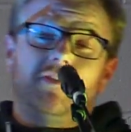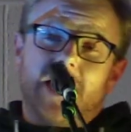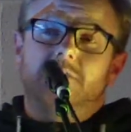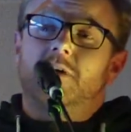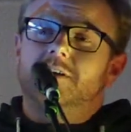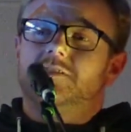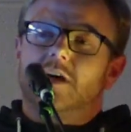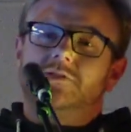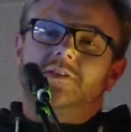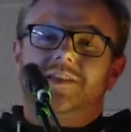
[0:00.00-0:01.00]
have led
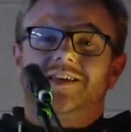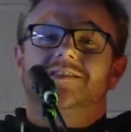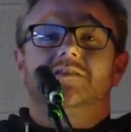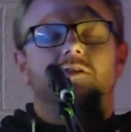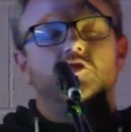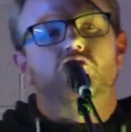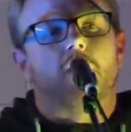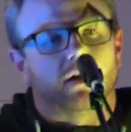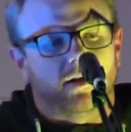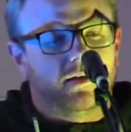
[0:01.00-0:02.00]
myself to this as a
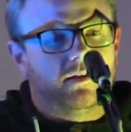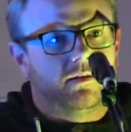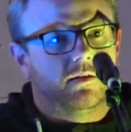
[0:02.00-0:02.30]
drunk